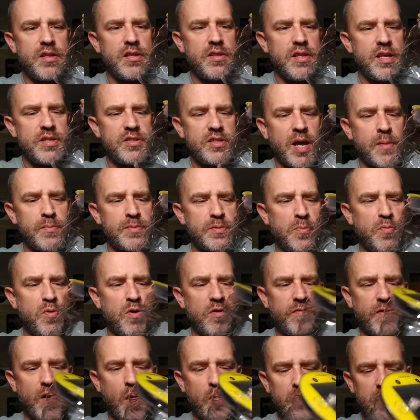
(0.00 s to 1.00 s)
This comes more
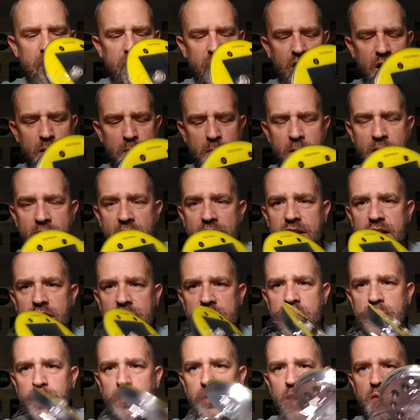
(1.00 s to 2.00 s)
folded up. I had to
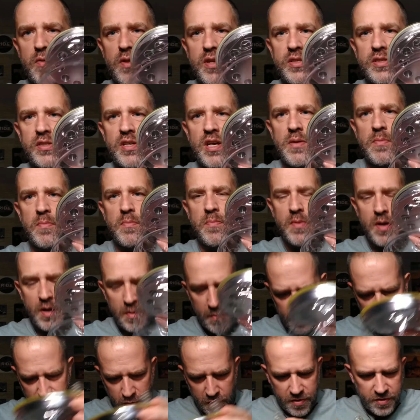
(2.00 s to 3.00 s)
actually blow this up
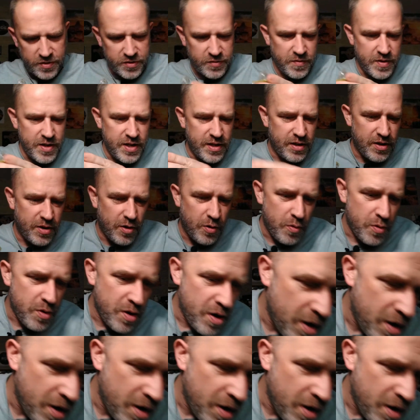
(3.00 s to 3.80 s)
before this video.